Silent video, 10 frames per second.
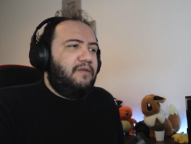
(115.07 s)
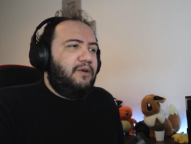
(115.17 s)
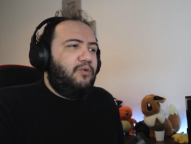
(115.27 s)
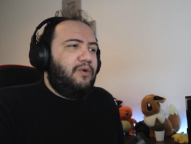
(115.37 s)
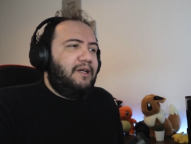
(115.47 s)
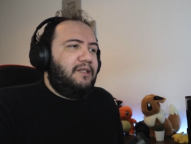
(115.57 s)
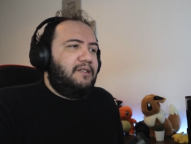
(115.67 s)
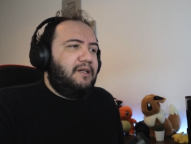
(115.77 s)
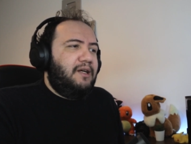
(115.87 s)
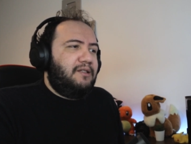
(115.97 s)
the
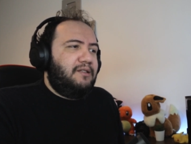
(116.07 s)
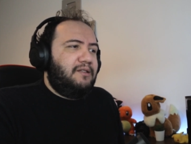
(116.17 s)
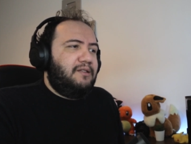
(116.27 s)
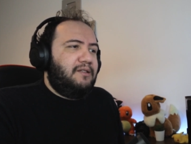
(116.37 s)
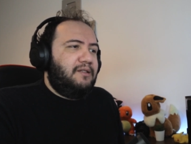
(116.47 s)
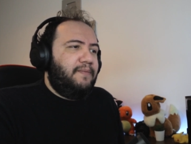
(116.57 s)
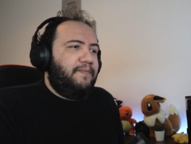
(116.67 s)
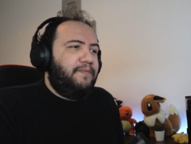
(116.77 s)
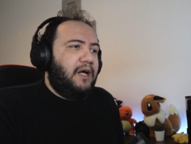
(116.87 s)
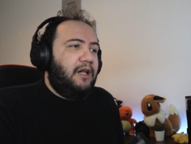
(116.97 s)
greatest hits
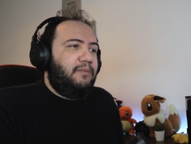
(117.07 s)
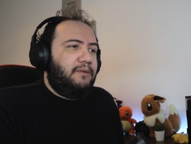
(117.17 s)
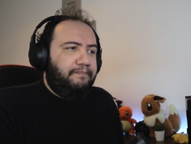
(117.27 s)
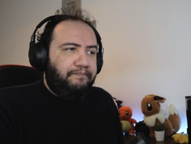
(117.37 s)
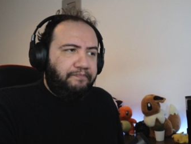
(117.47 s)
album,